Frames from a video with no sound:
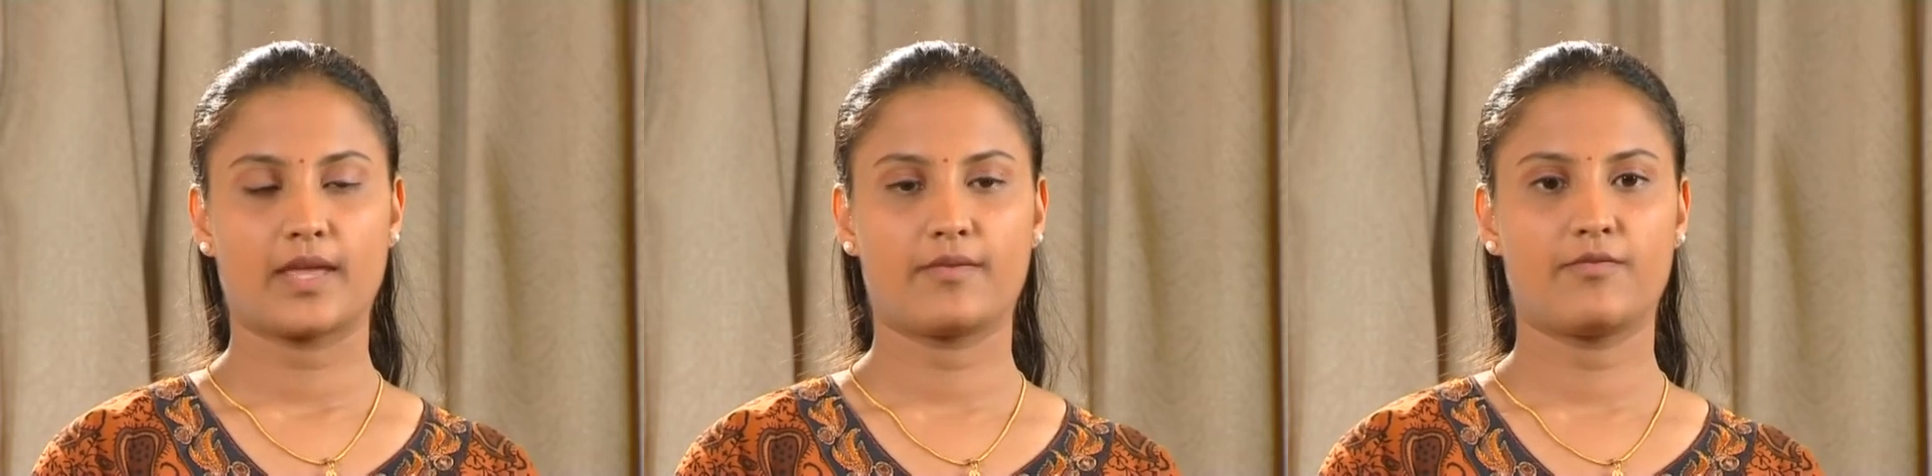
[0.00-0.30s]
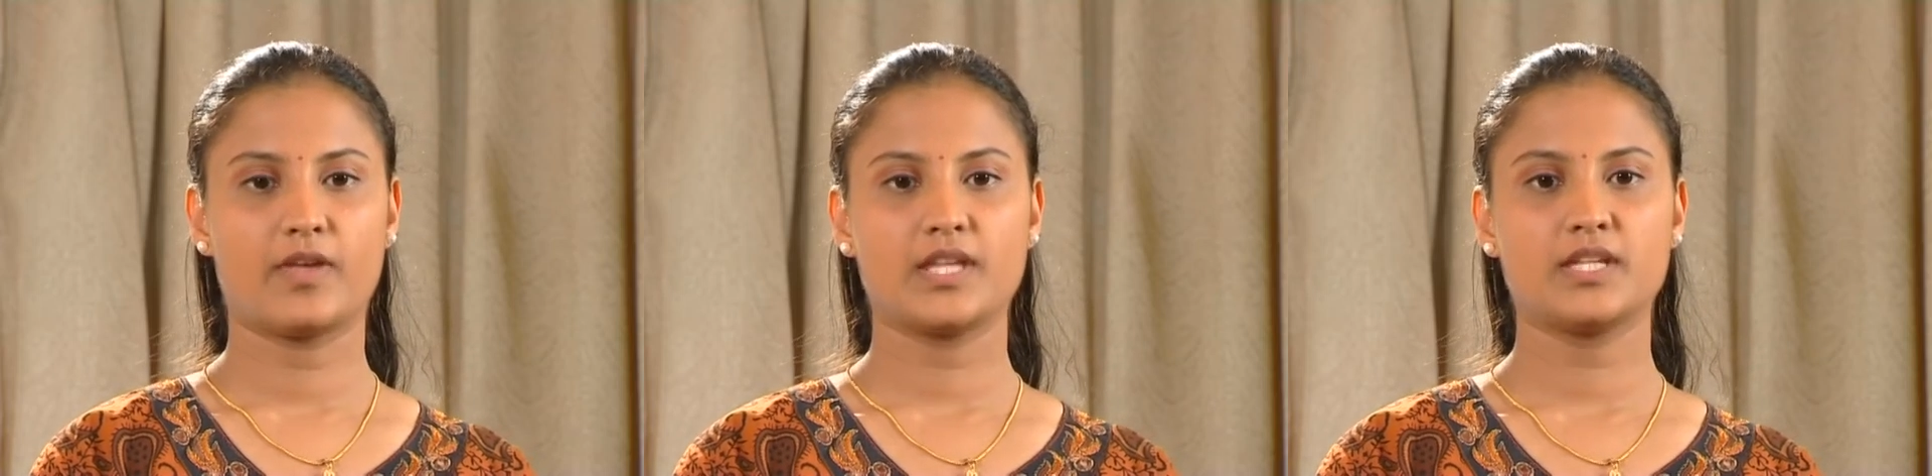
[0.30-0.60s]

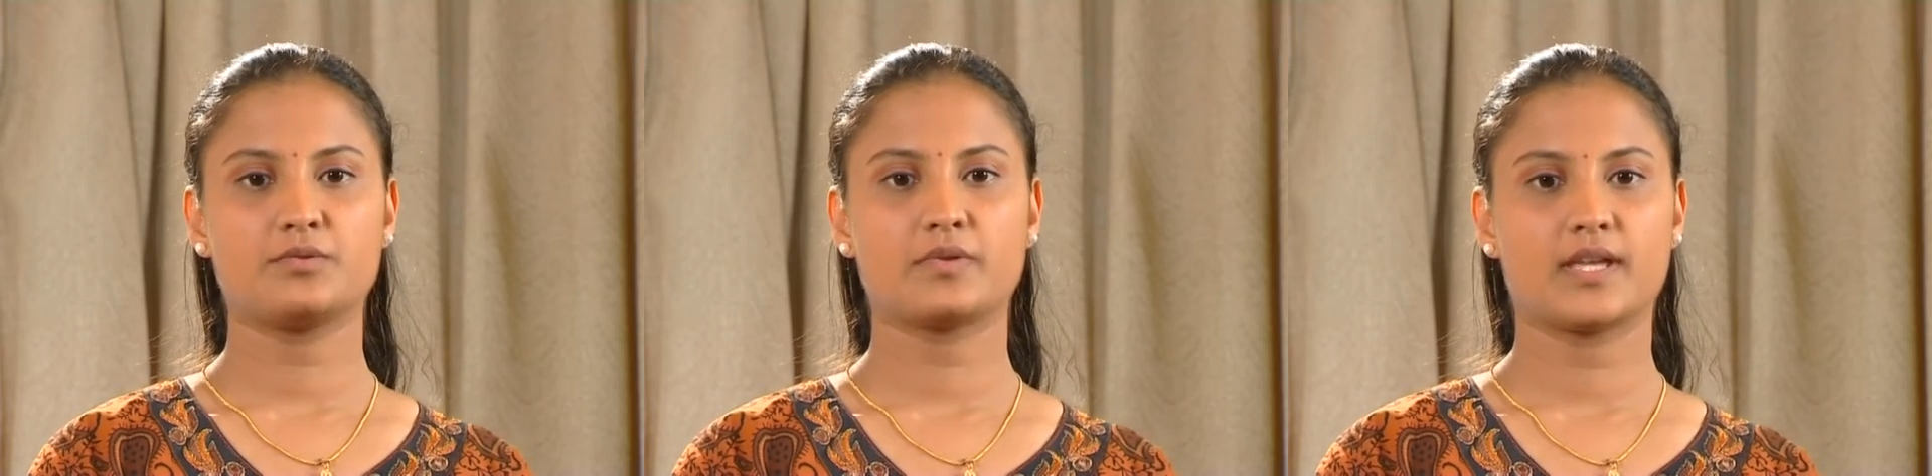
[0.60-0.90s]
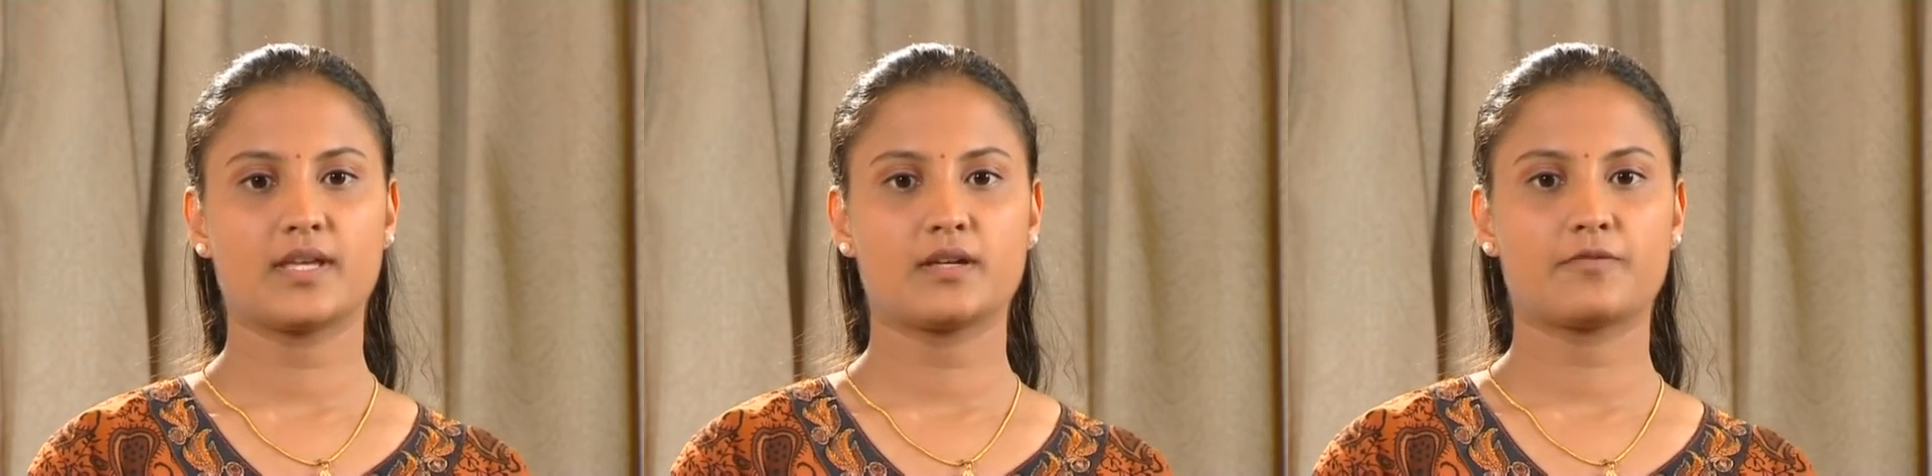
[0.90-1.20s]
a very
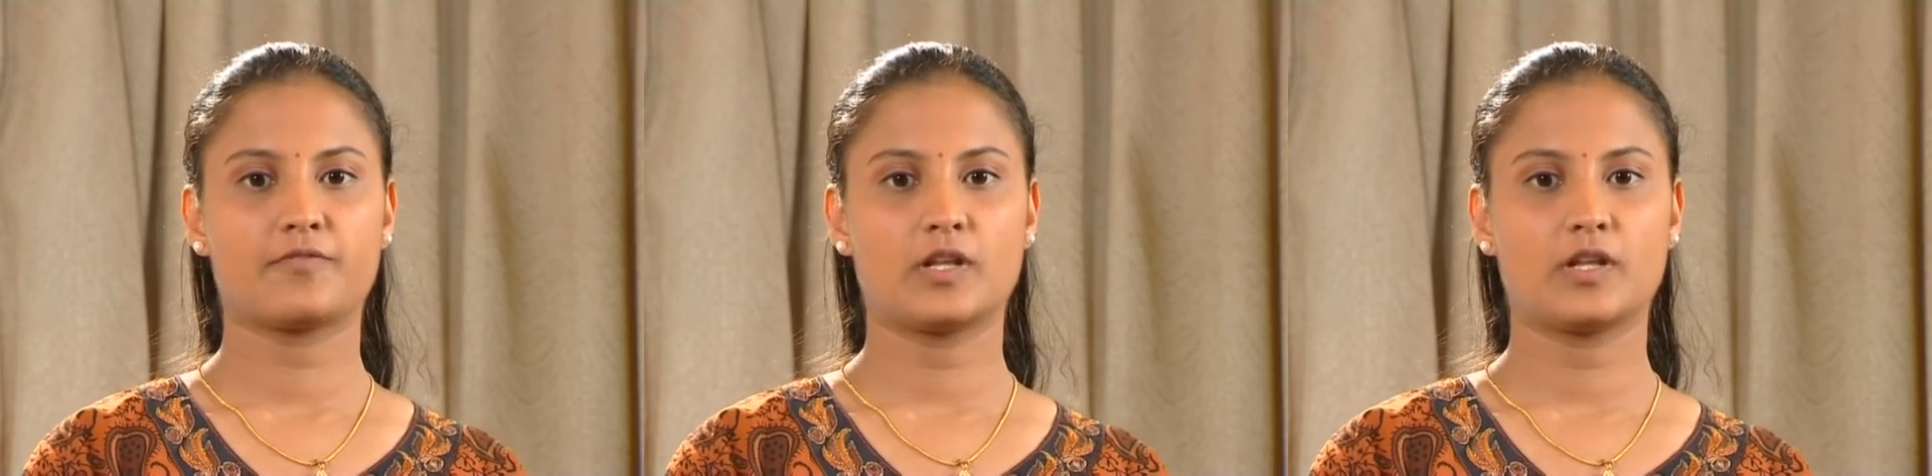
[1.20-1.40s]
rare